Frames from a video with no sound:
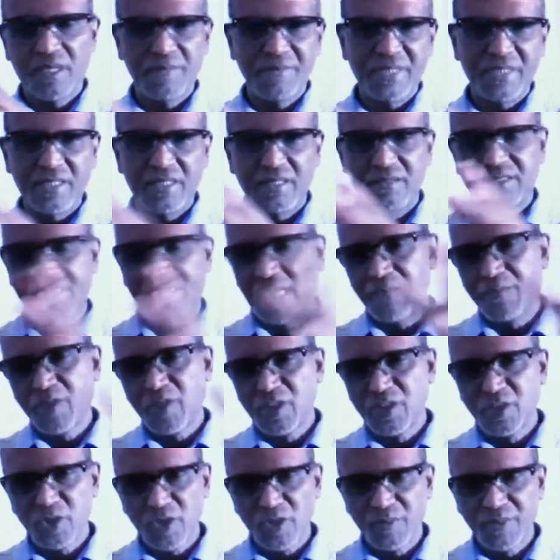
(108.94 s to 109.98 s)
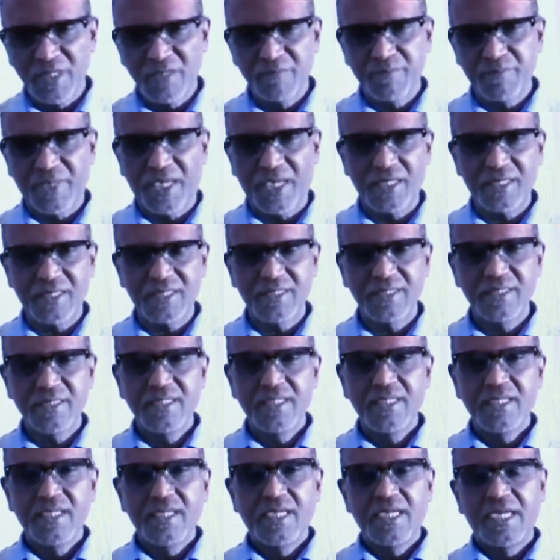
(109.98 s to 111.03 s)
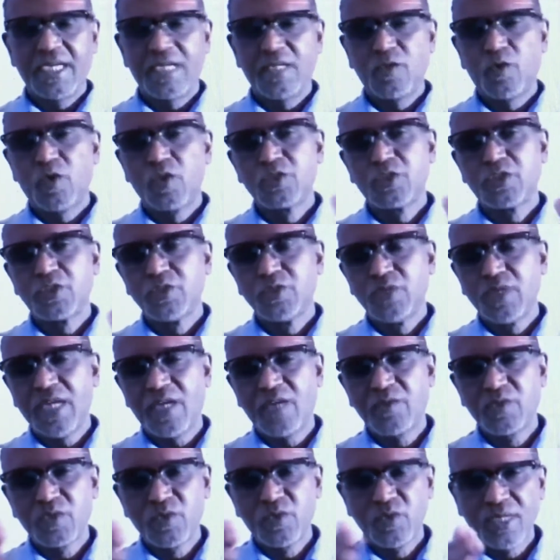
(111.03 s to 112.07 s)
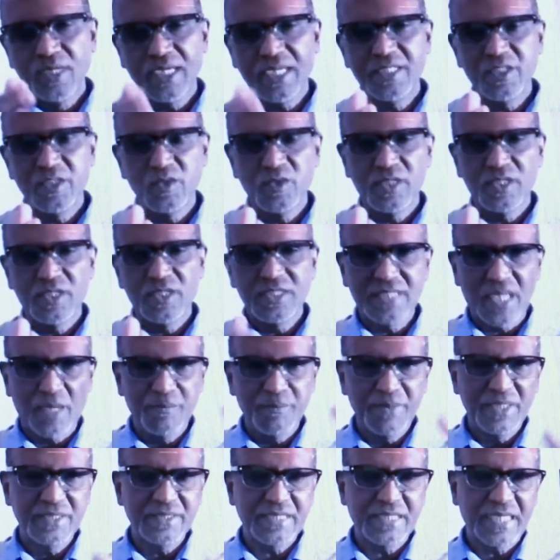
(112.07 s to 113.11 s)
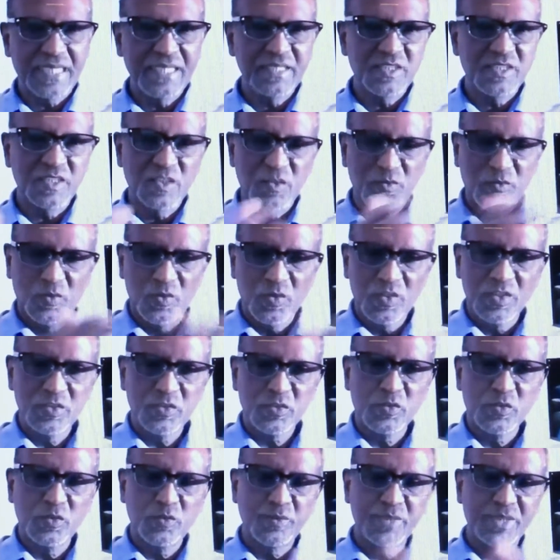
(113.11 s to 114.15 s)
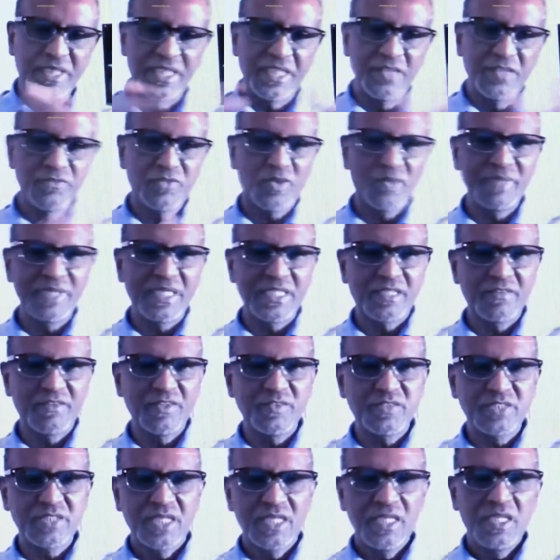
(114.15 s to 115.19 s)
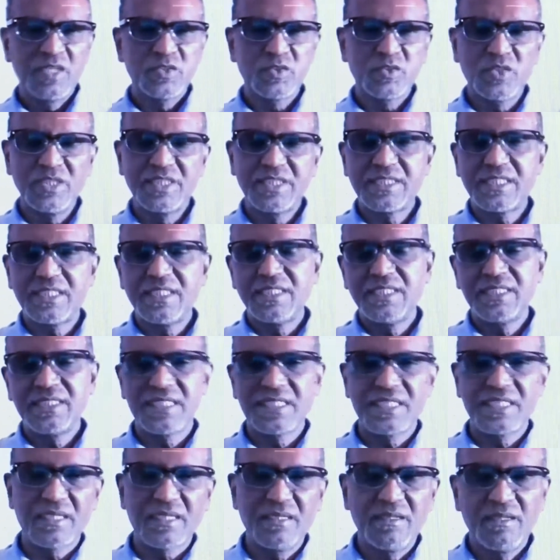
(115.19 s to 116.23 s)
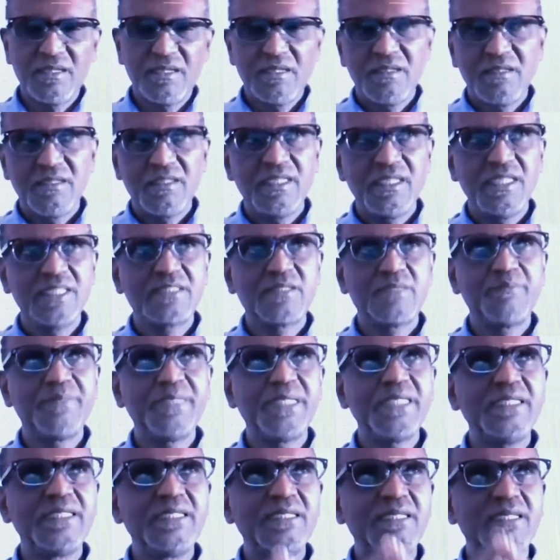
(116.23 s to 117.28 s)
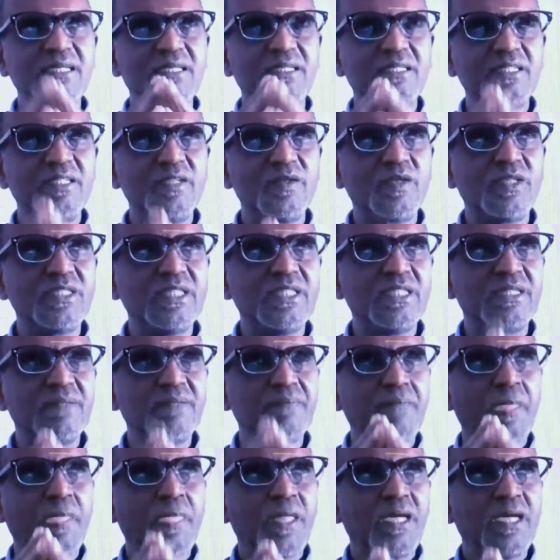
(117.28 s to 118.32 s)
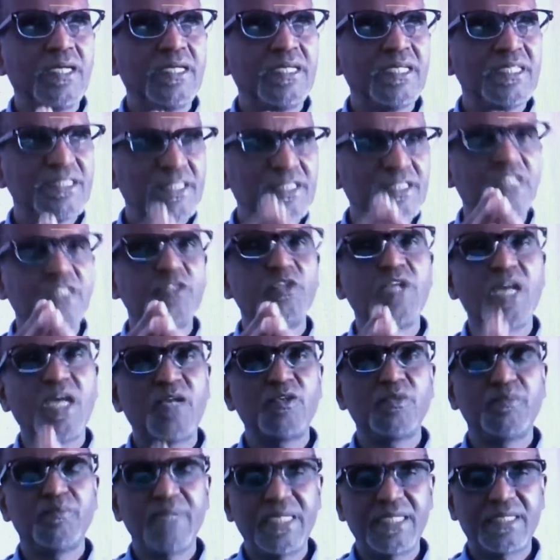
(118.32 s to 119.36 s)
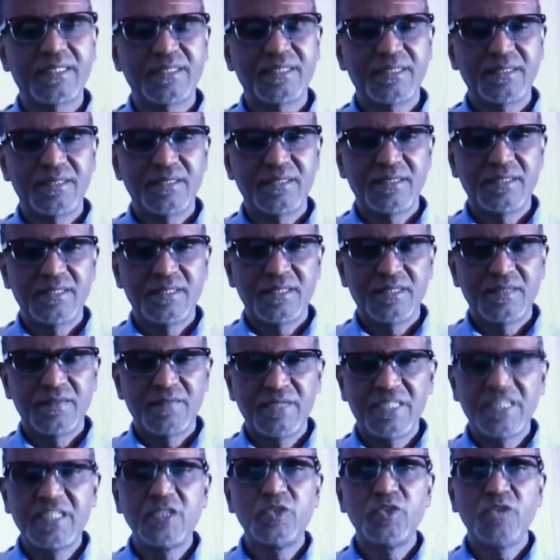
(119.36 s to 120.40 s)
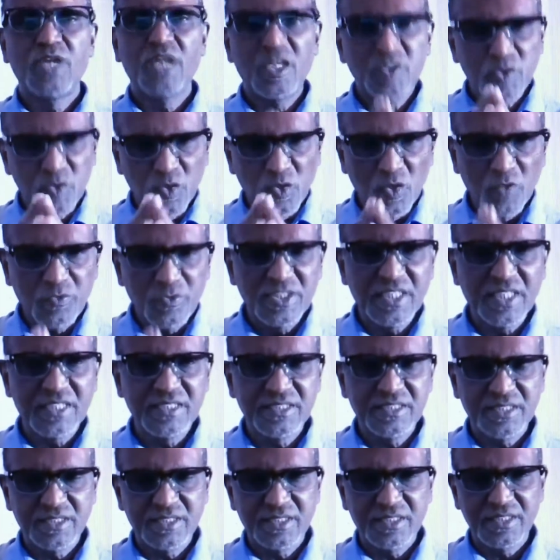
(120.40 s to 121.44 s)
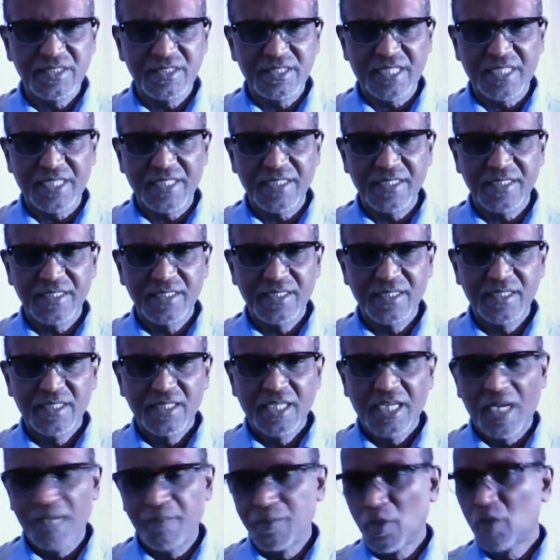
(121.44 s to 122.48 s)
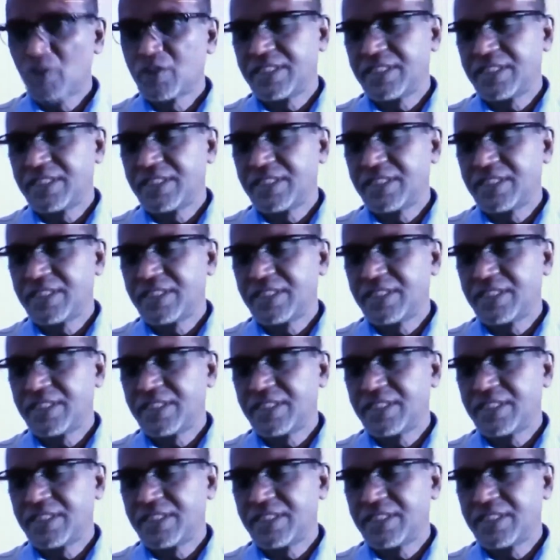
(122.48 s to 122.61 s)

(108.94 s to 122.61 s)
the time consuming part. And also you have to look at, the sample size, focus group, key informed interviews. So it's a big, the decision you have to make, whether you have to go for the research design. I'm not